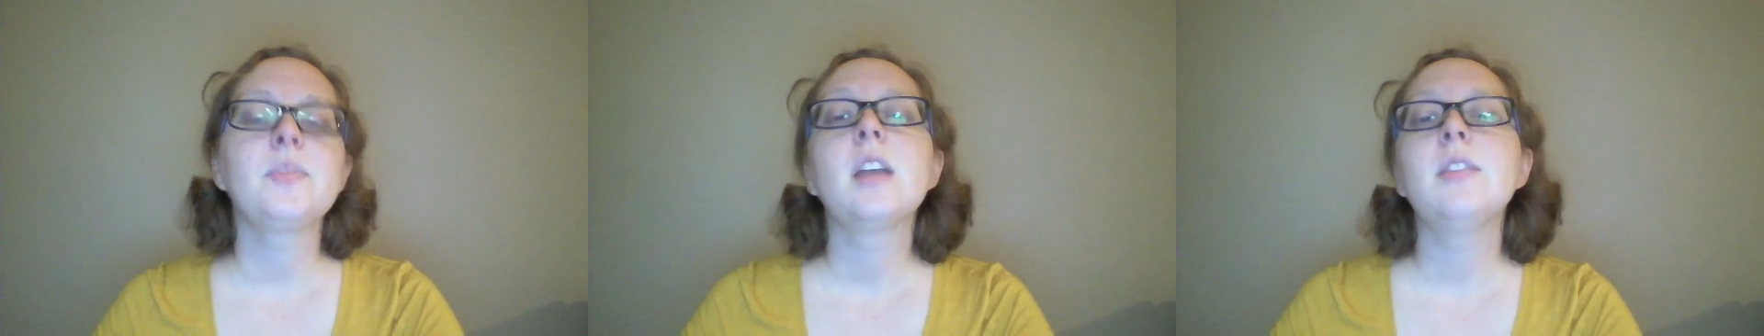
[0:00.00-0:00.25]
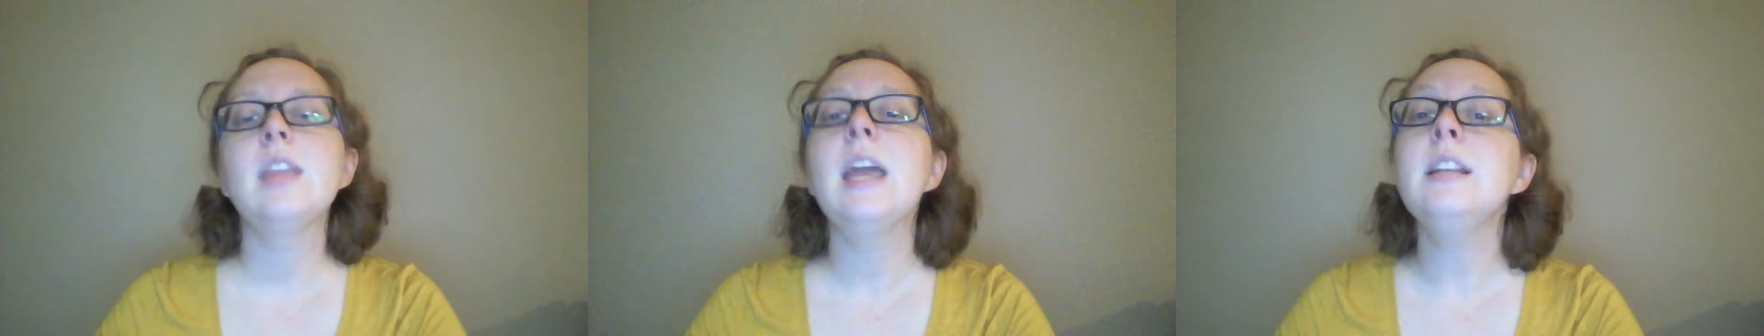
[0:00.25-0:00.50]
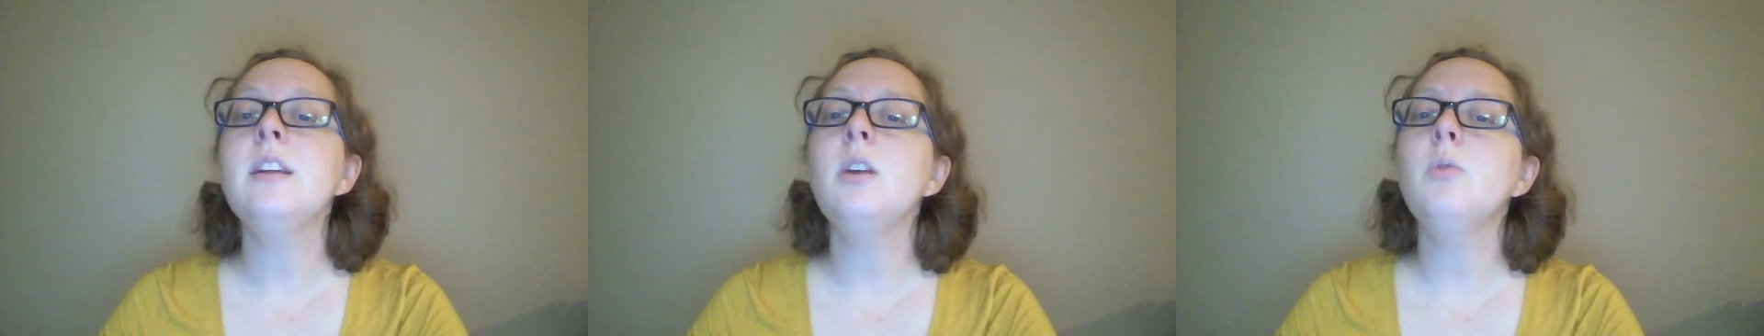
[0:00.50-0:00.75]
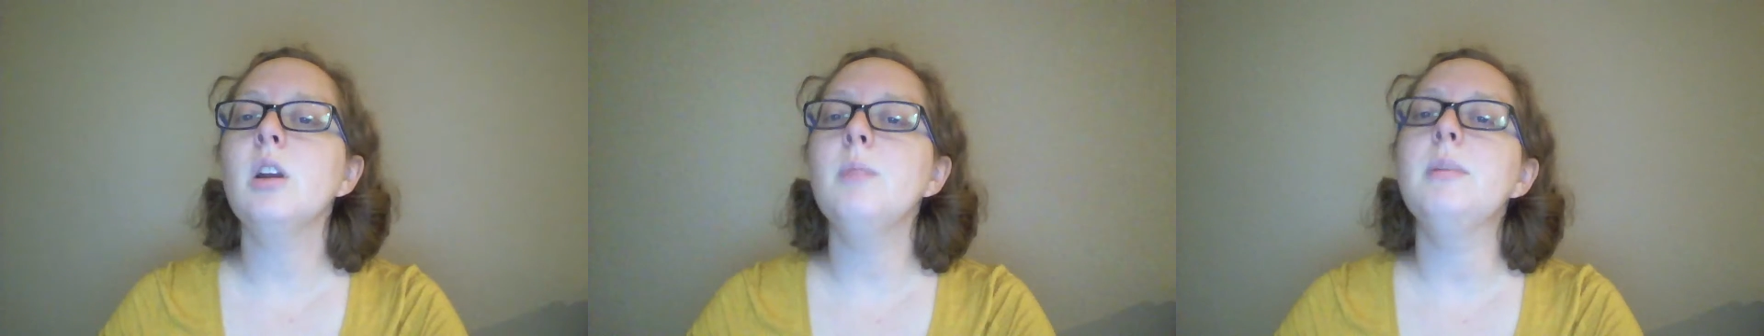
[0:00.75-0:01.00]
The handout
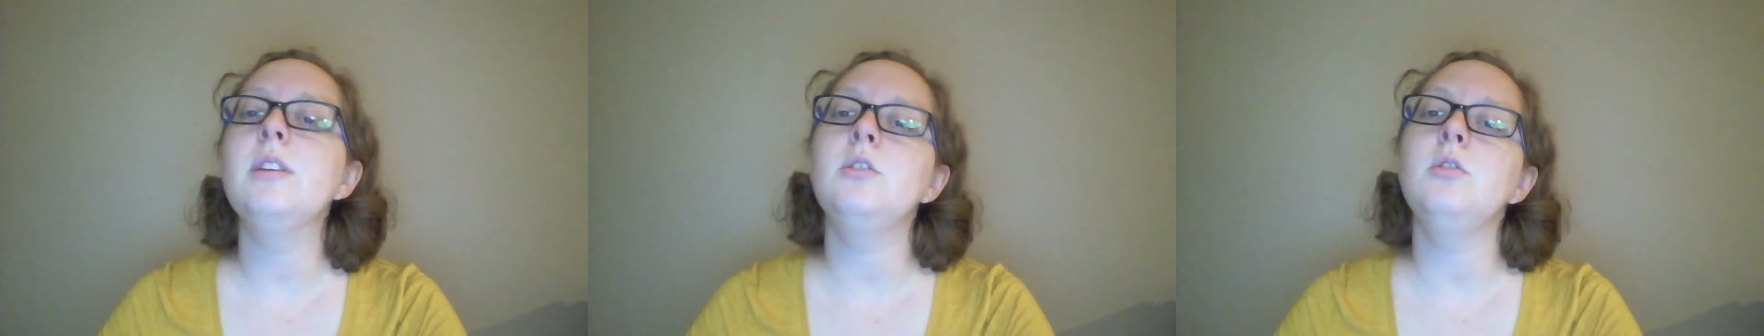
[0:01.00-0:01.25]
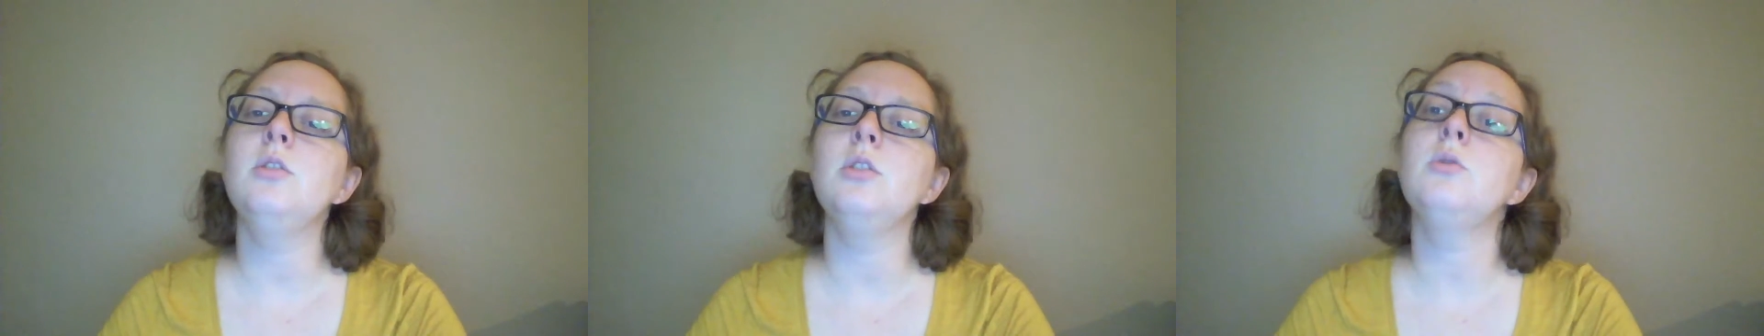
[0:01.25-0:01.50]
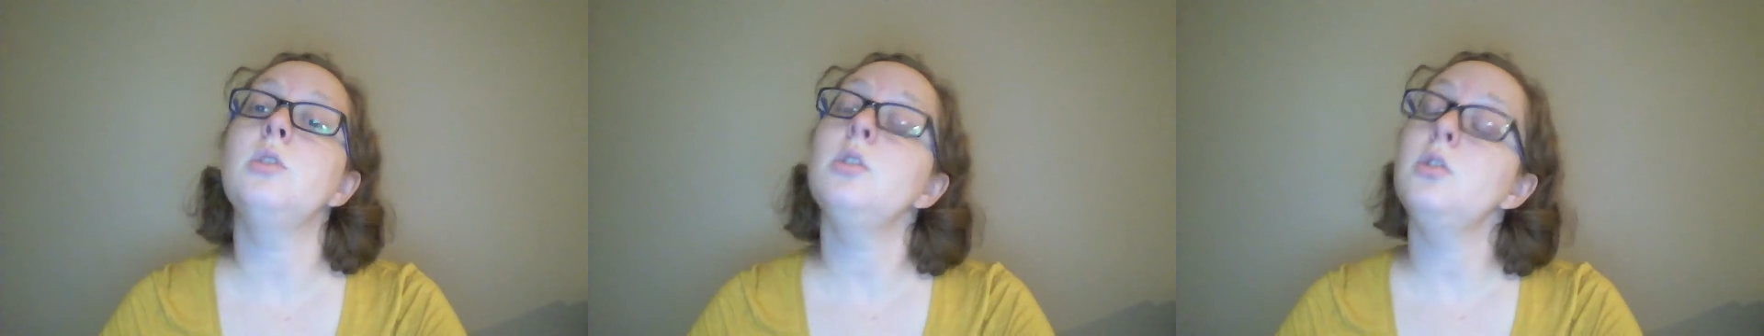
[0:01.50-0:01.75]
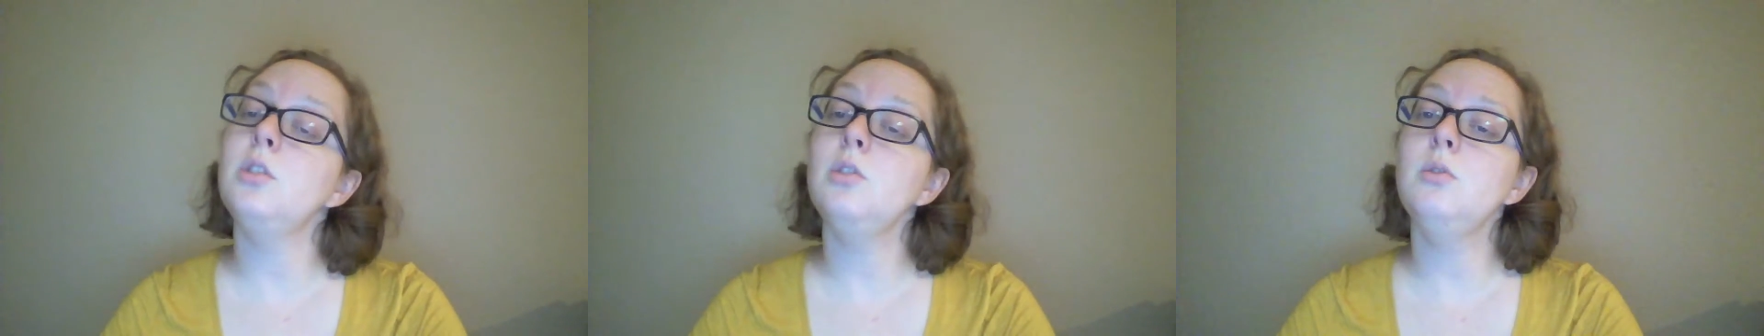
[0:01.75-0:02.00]
recommends you use
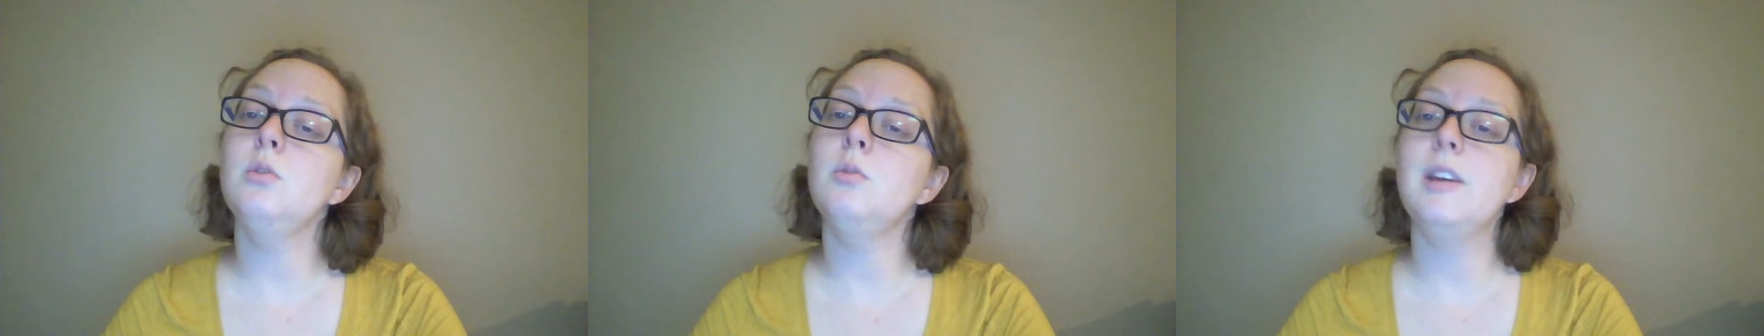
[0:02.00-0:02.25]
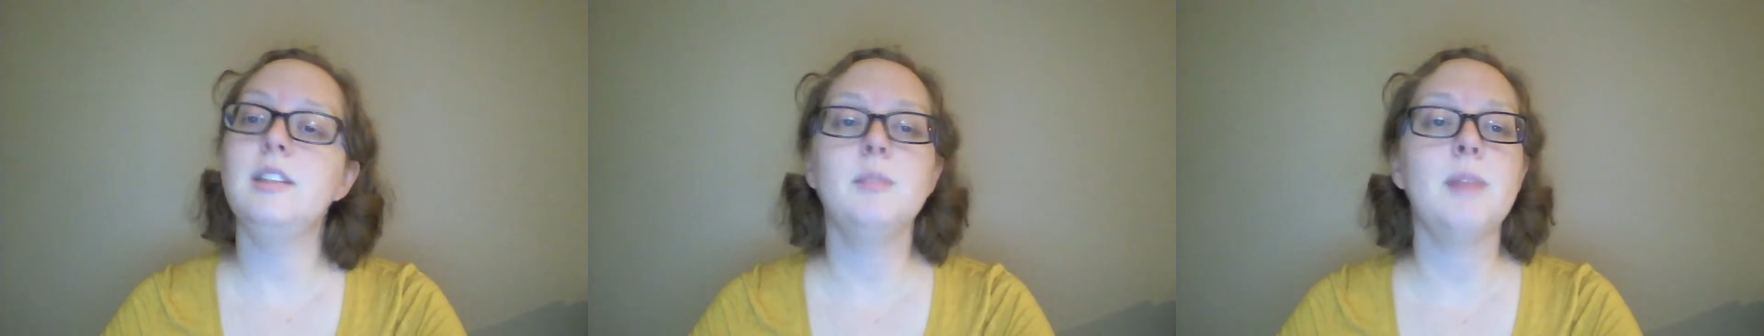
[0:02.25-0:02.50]
two basic